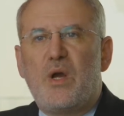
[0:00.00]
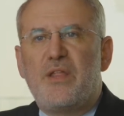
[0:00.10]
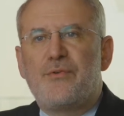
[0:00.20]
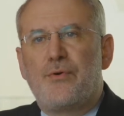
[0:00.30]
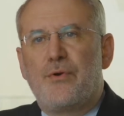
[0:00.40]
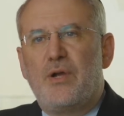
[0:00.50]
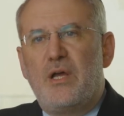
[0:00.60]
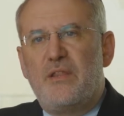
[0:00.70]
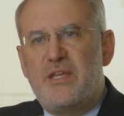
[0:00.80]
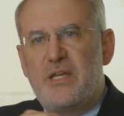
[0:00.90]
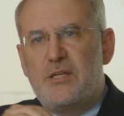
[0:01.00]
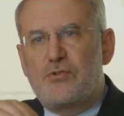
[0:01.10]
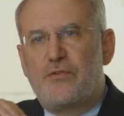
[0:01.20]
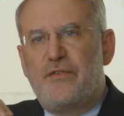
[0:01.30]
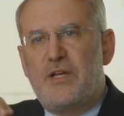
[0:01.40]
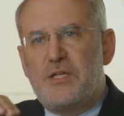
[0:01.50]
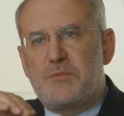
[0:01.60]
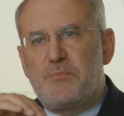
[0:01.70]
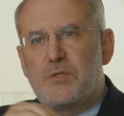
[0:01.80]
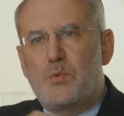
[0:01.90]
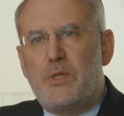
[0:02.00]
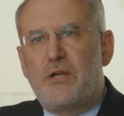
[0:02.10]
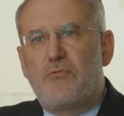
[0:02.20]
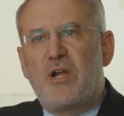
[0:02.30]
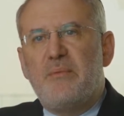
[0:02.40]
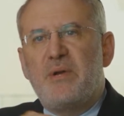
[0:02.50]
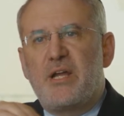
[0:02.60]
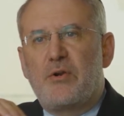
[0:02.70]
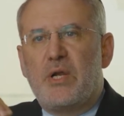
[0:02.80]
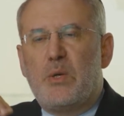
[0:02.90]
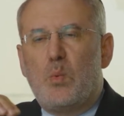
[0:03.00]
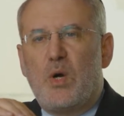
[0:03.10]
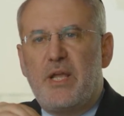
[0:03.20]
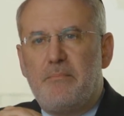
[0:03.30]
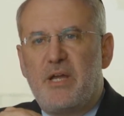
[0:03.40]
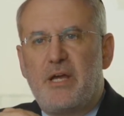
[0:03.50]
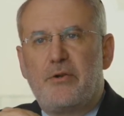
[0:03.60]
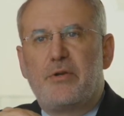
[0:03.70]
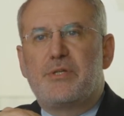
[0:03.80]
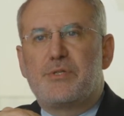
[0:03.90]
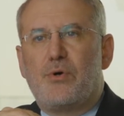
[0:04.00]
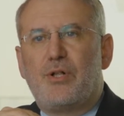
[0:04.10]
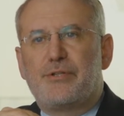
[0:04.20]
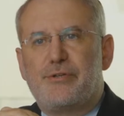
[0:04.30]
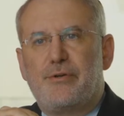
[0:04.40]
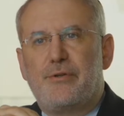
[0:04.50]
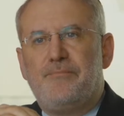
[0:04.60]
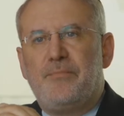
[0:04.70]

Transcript: whether the interface between gray matter and white matter is altered.